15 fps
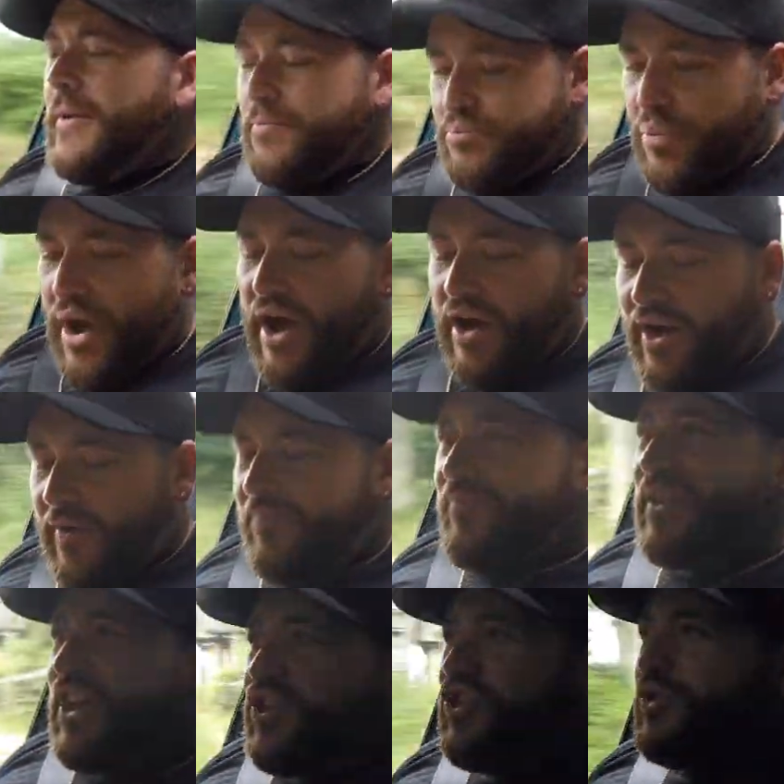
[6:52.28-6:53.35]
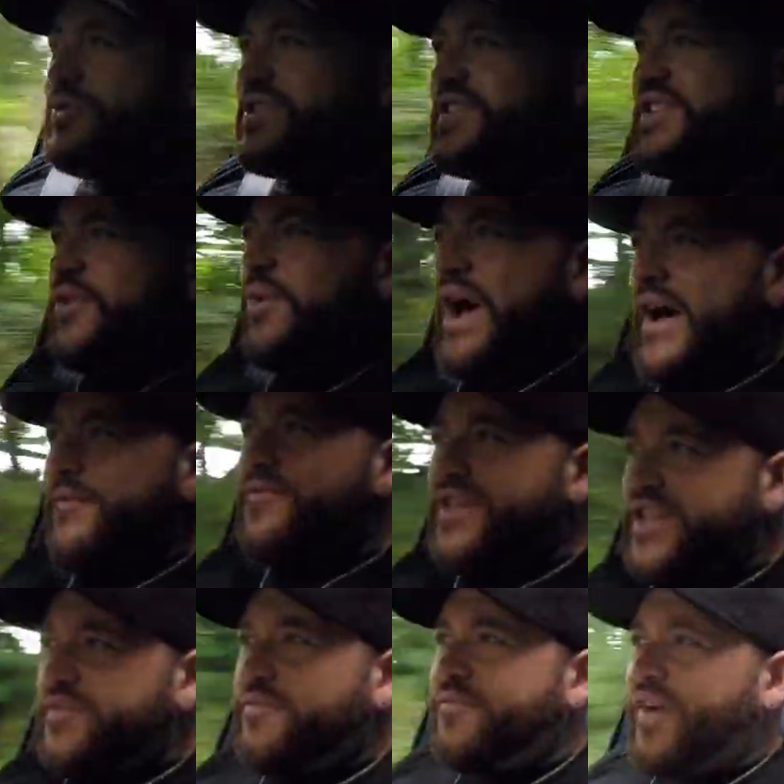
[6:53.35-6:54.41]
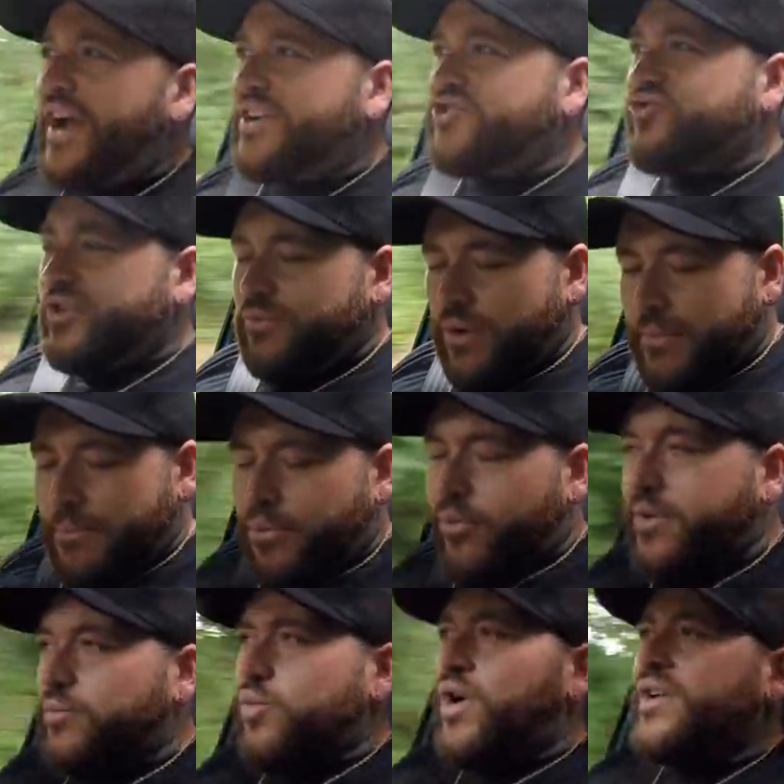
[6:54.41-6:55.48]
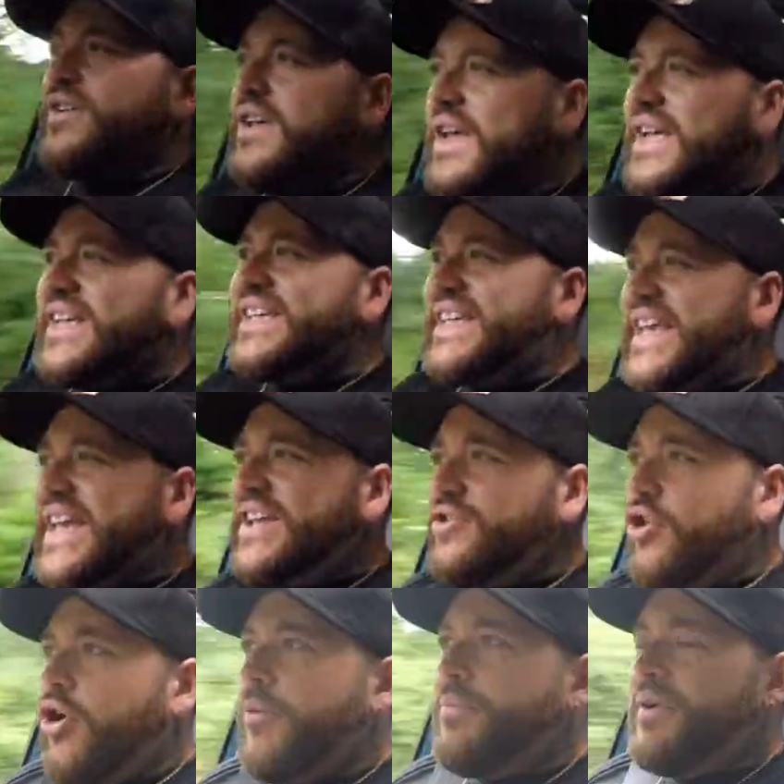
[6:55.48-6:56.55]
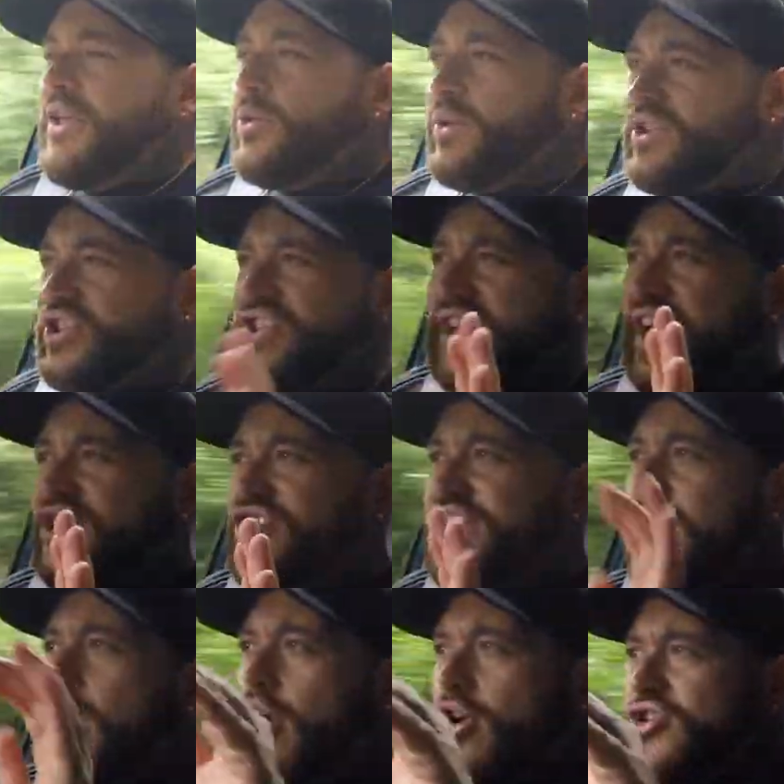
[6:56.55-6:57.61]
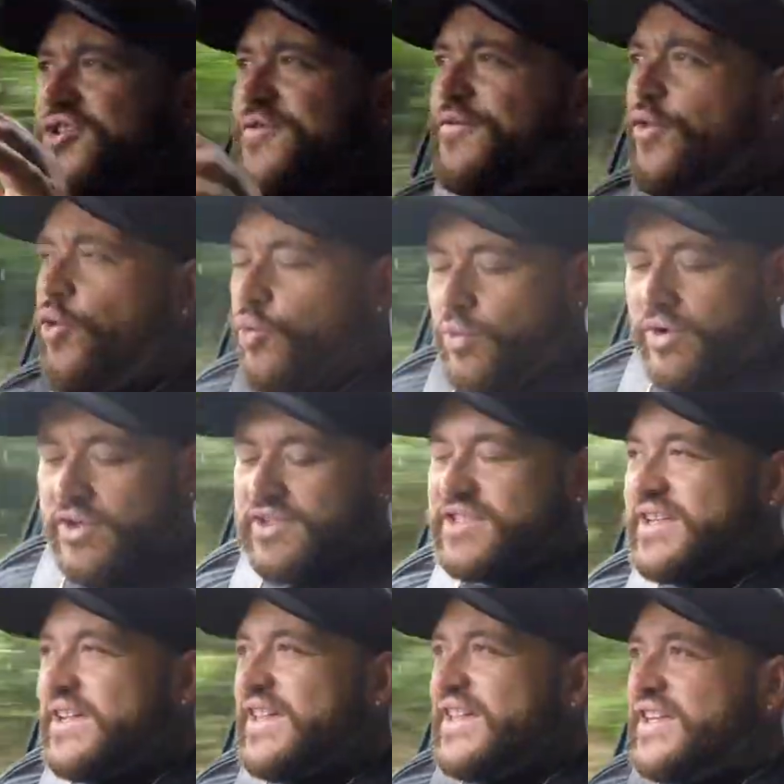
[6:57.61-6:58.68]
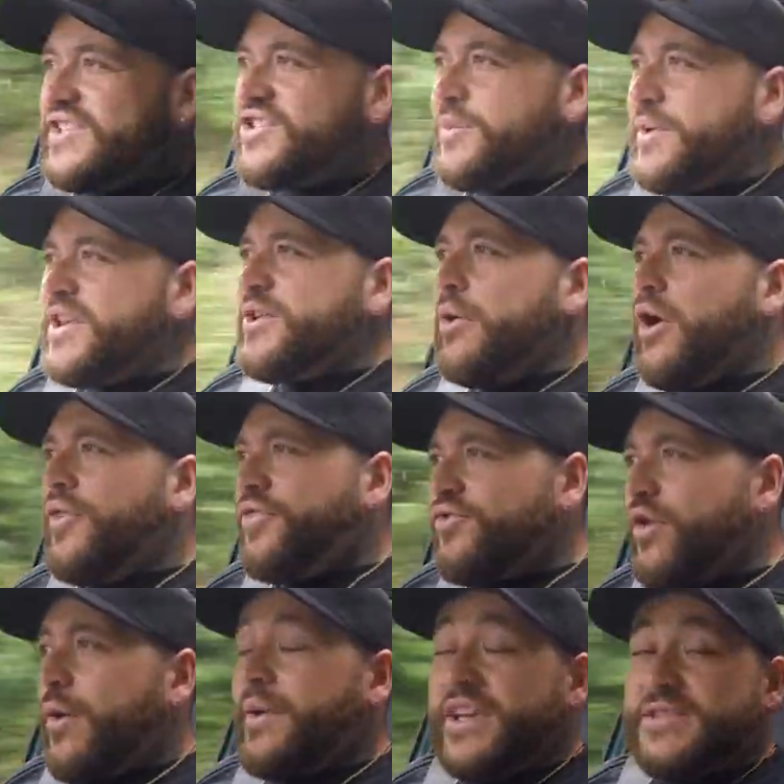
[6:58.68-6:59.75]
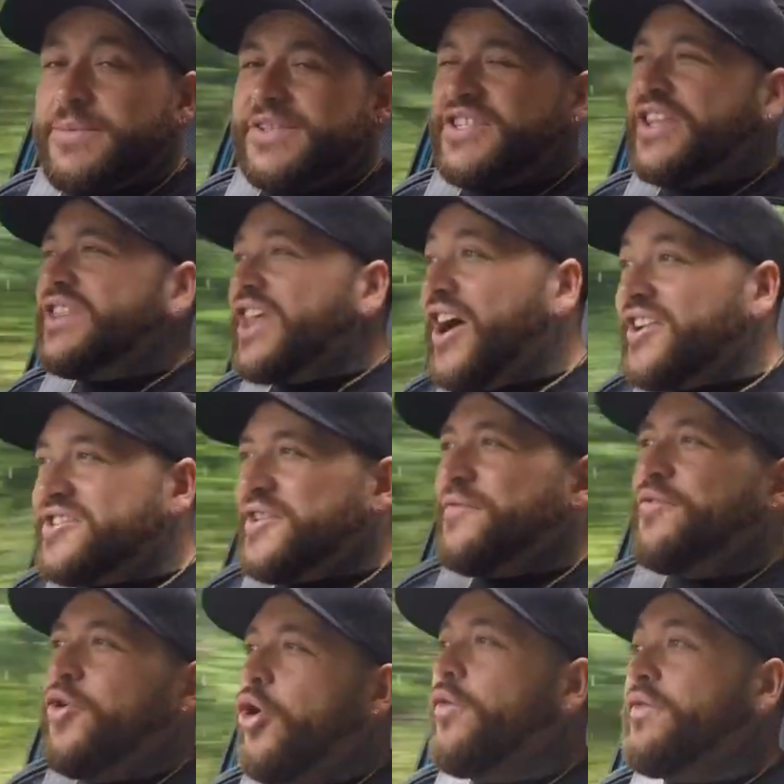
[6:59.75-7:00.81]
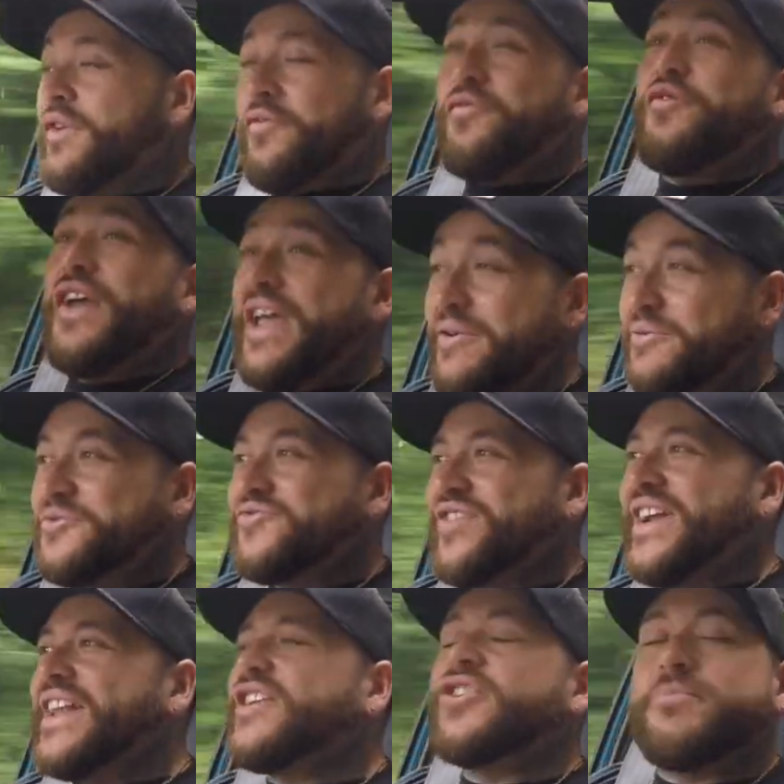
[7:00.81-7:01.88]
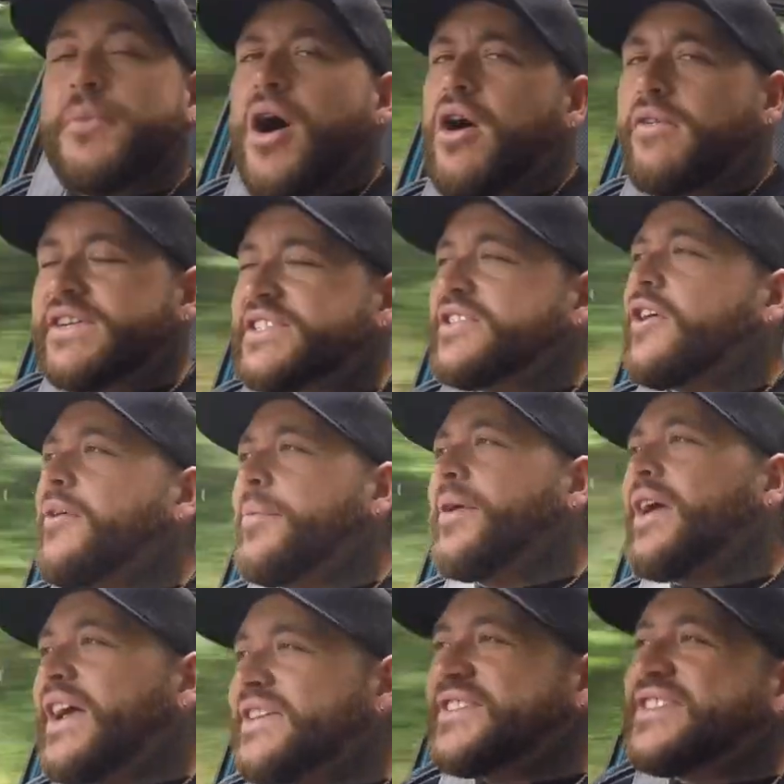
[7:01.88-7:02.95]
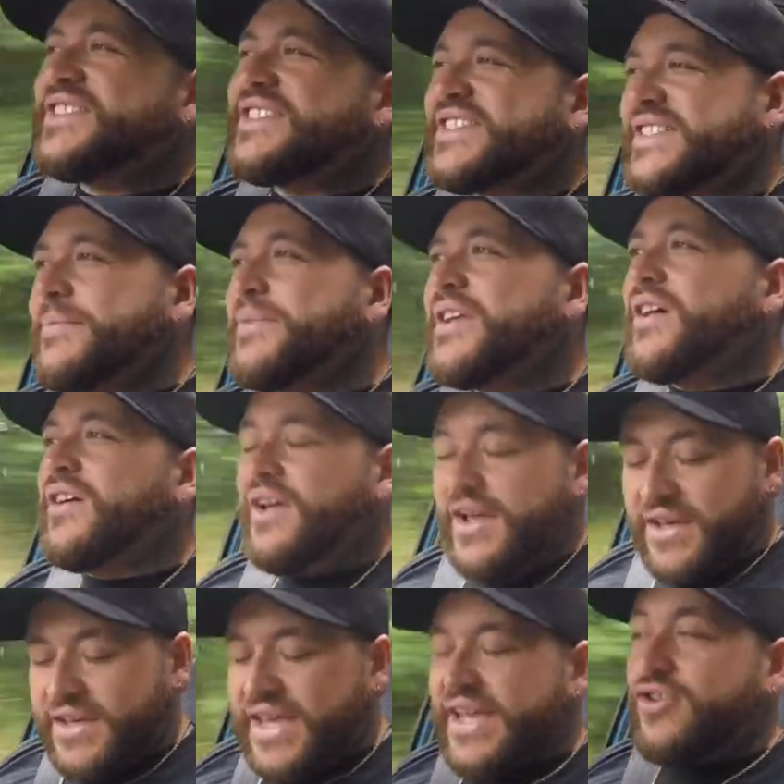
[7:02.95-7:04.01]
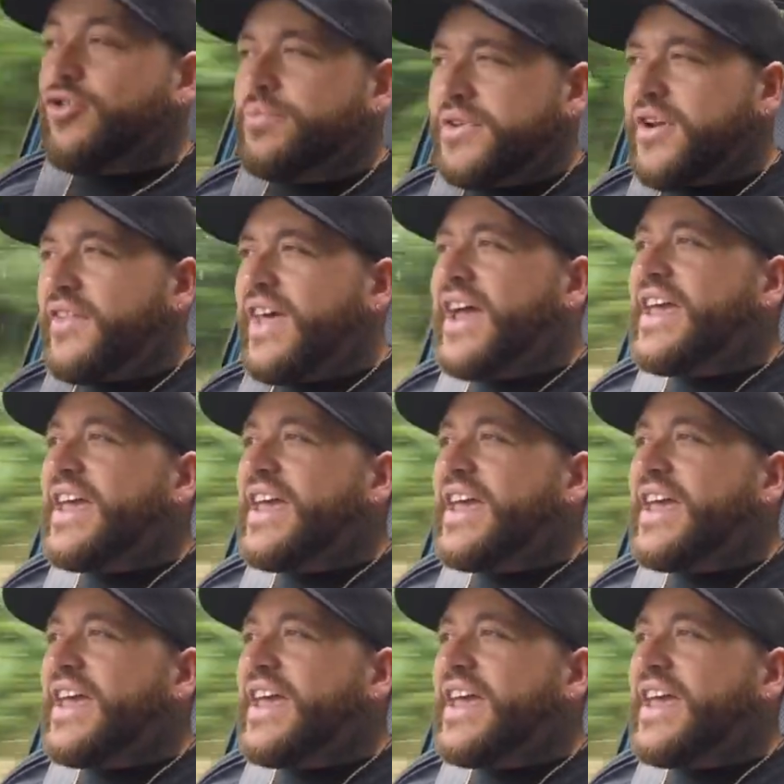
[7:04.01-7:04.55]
but you still have this factory 1.1 gear knob, which is actually arched forwards, so when you are throwing, especially third to fourth, it feels really good. My RS Turbo has this similar gear knob, you know, that